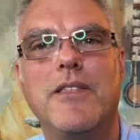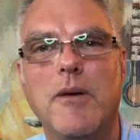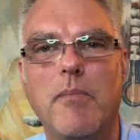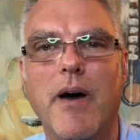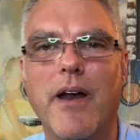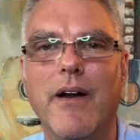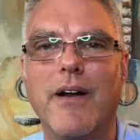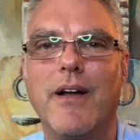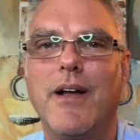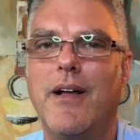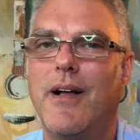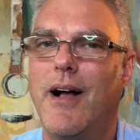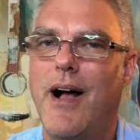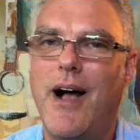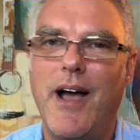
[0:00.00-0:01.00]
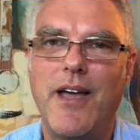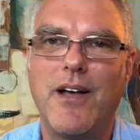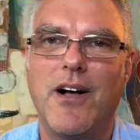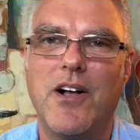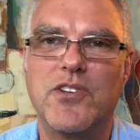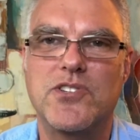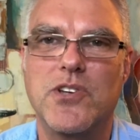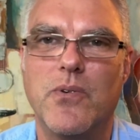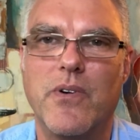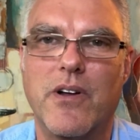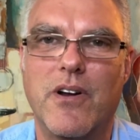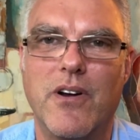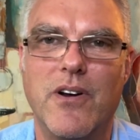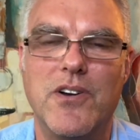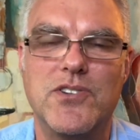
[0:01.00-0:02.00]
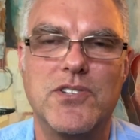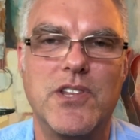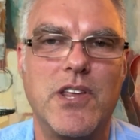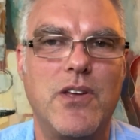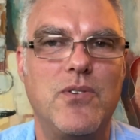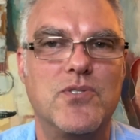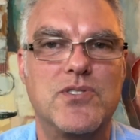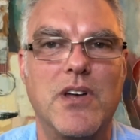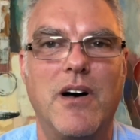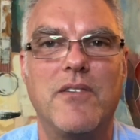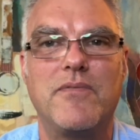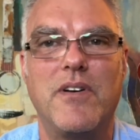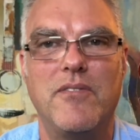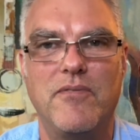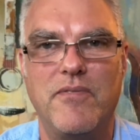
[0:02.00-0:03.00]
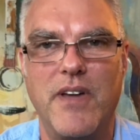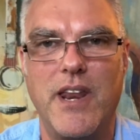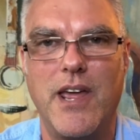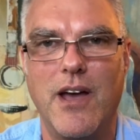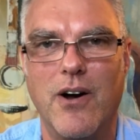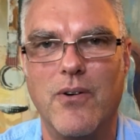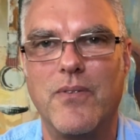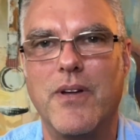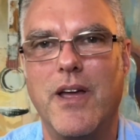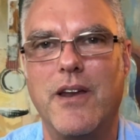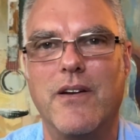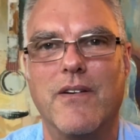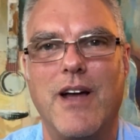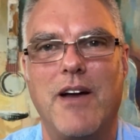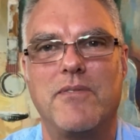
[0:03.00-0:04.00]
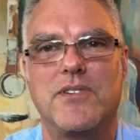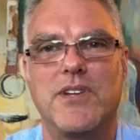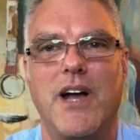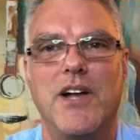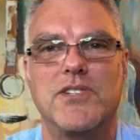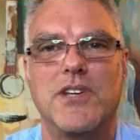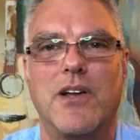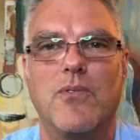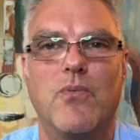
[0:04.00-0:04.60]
the better. I also encourage the use of video in your advertising.